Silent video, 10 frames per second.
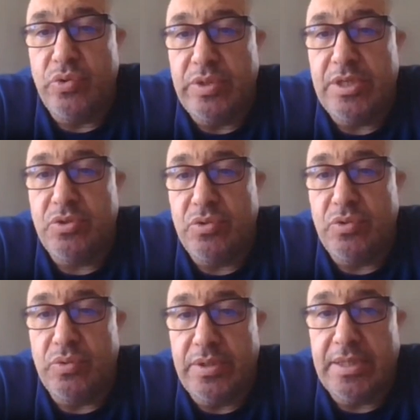you need
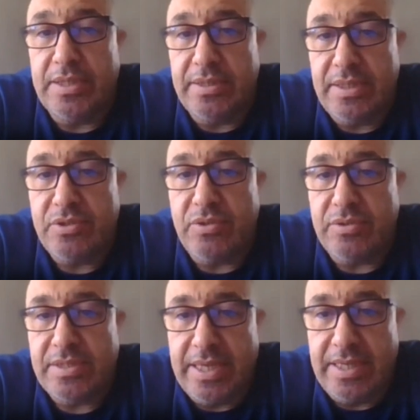to increase
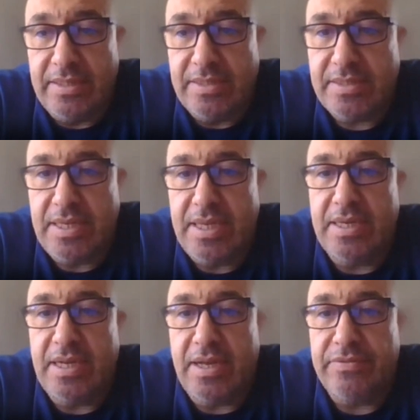your sales,
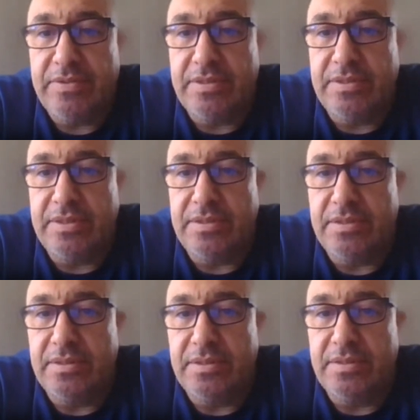and after
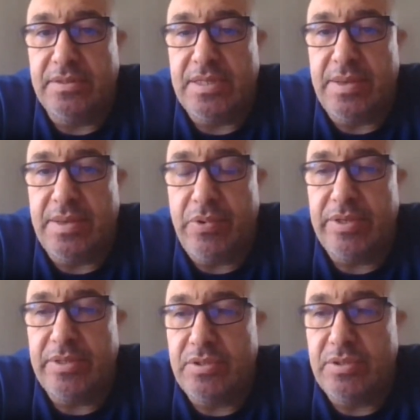the some
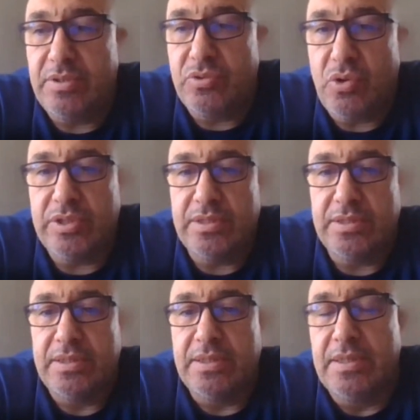point, the
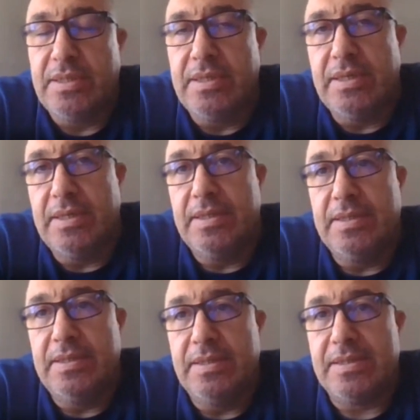total
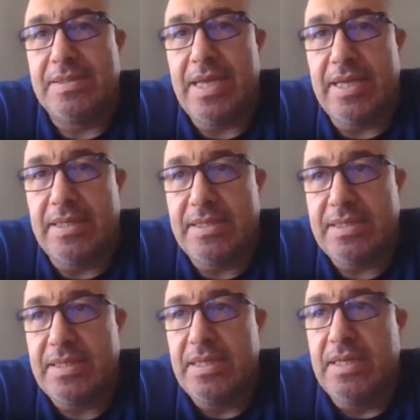
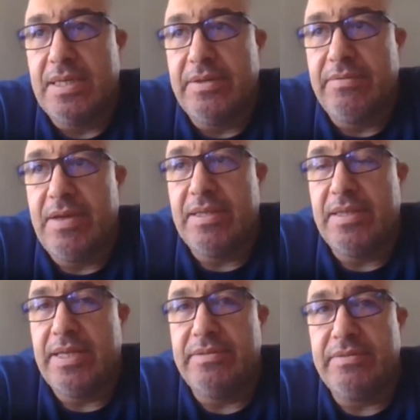sales, when
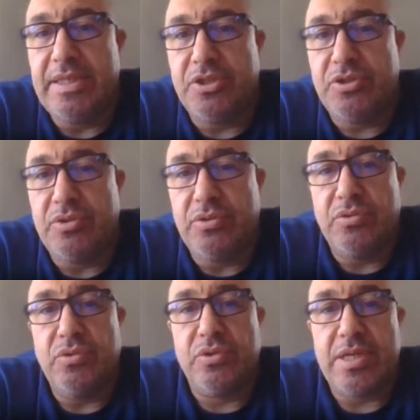they reach
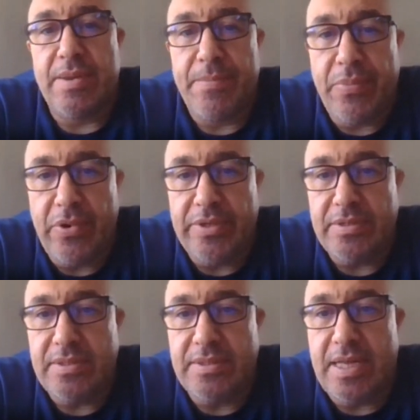to some
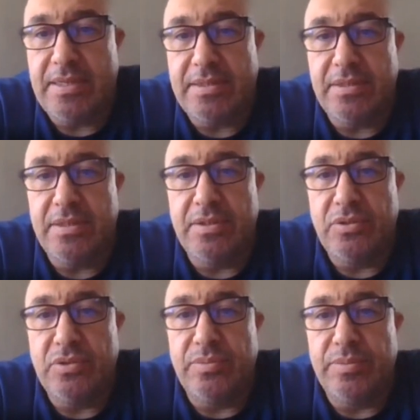point, then
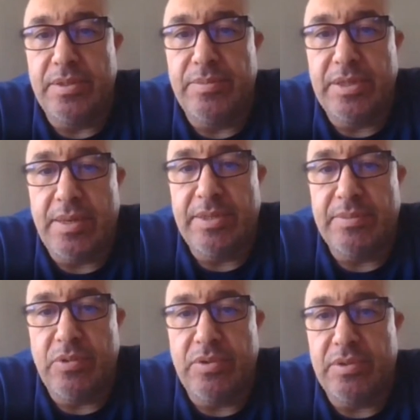you're
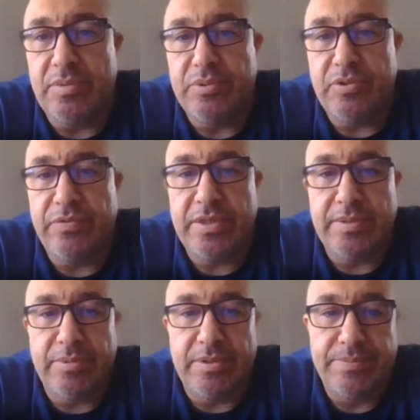becoming more
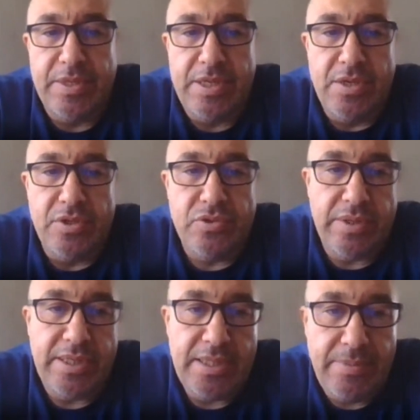profitable.
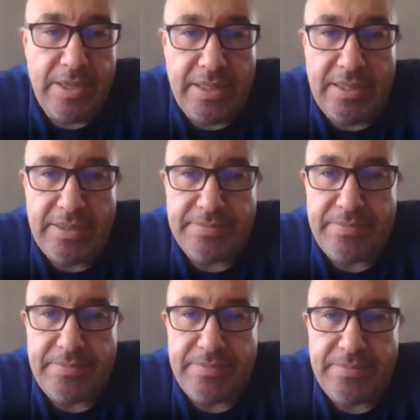So in the beginning,
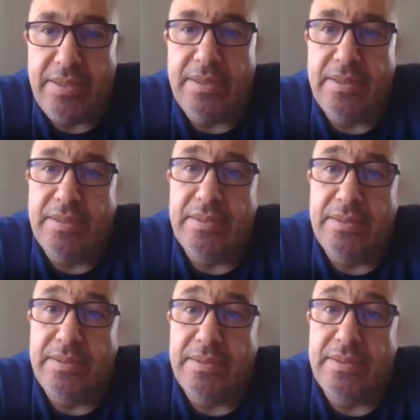
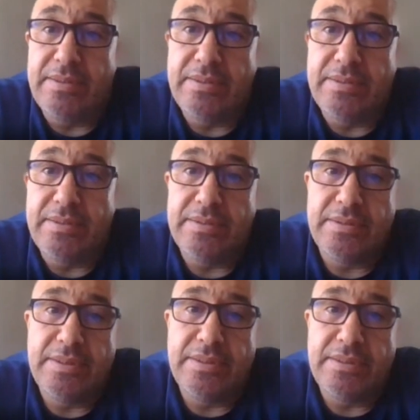
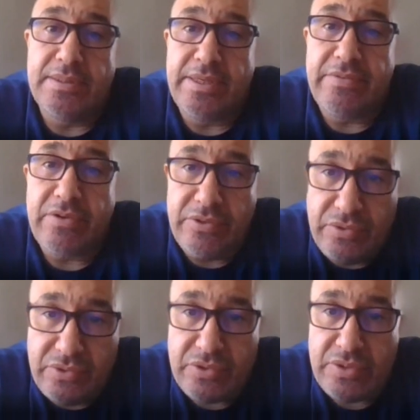the
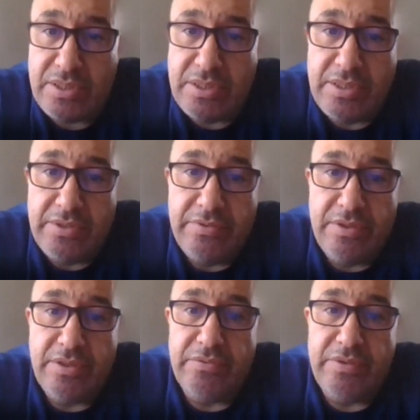revenues
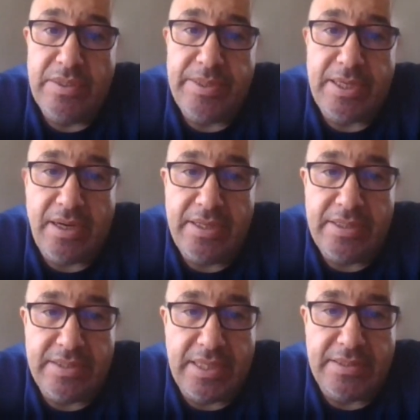will be
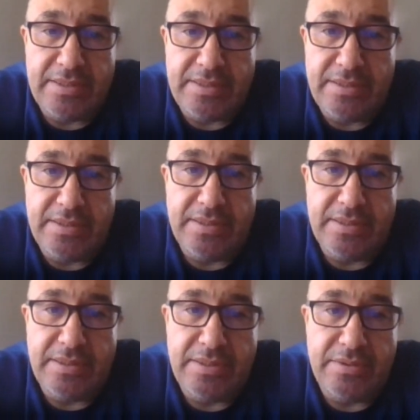higher than
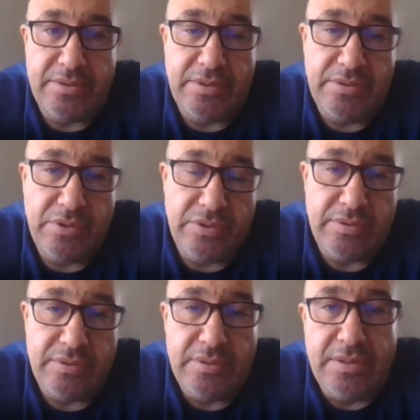
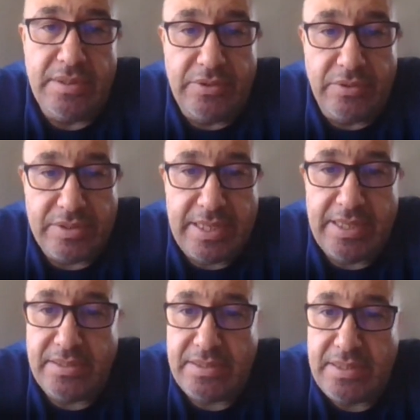your
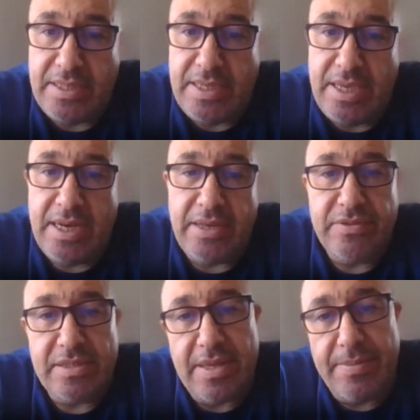sales, and
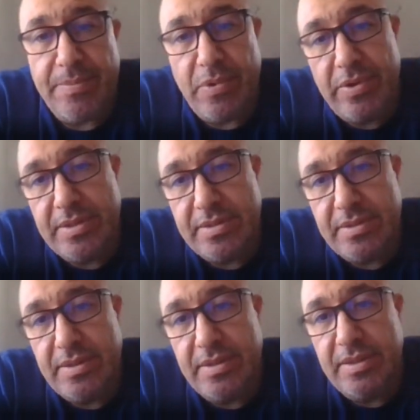after some point,
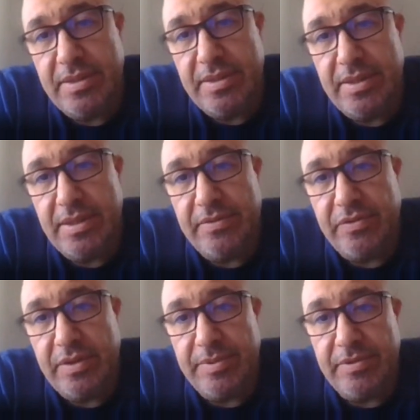it
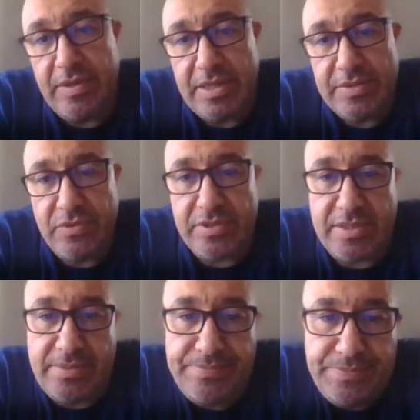will be vice
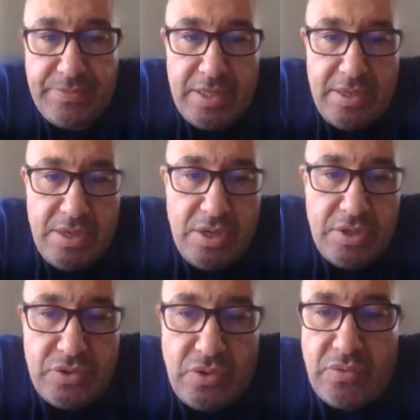versa.
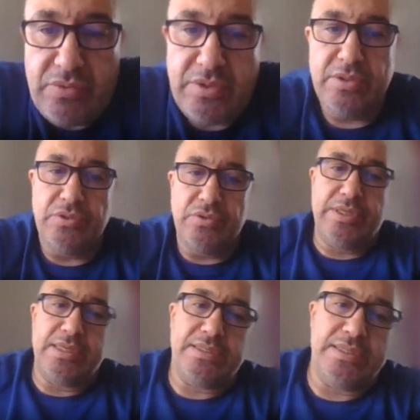So you
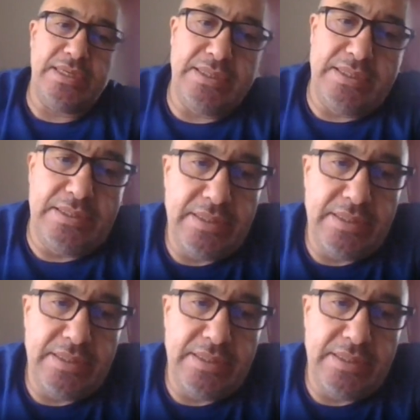can see